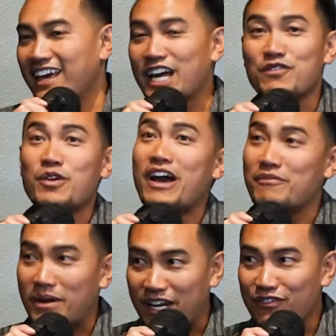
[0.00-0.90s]
And if you have
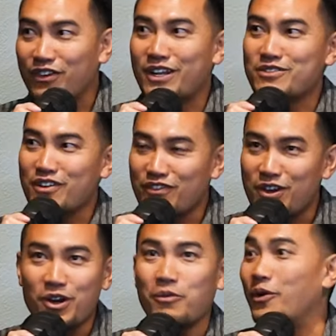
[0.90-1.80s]
money for an entry fee,
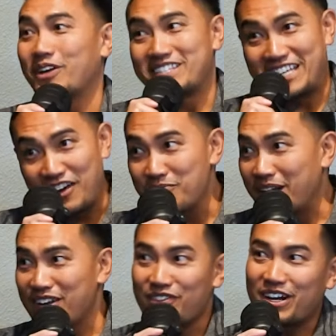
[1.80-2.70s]
or you're willing to give
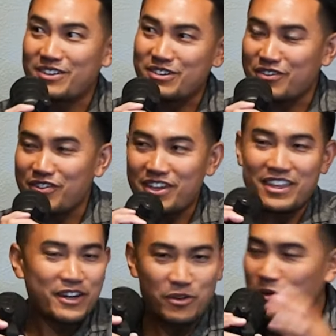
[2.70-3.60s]
money for an entry fee,
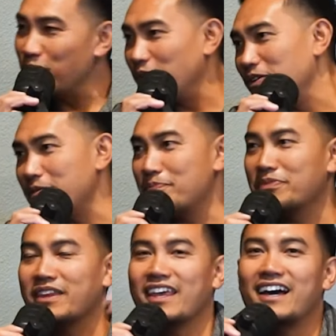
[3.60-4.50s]
then cool.
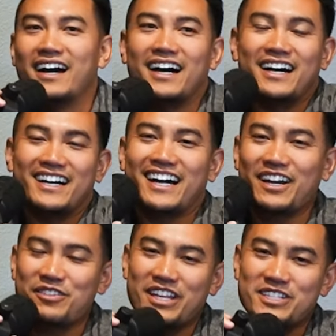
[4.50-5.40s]
I
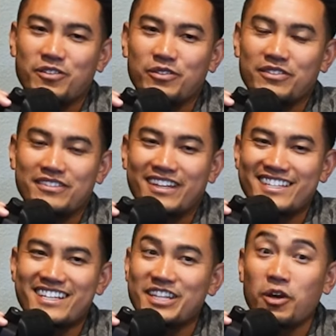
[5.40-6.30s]
don't think
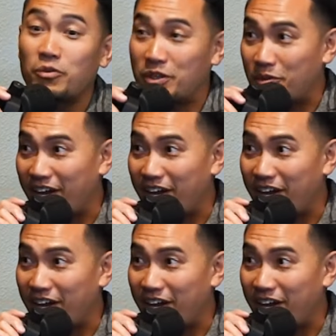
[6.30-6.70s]
that's not the only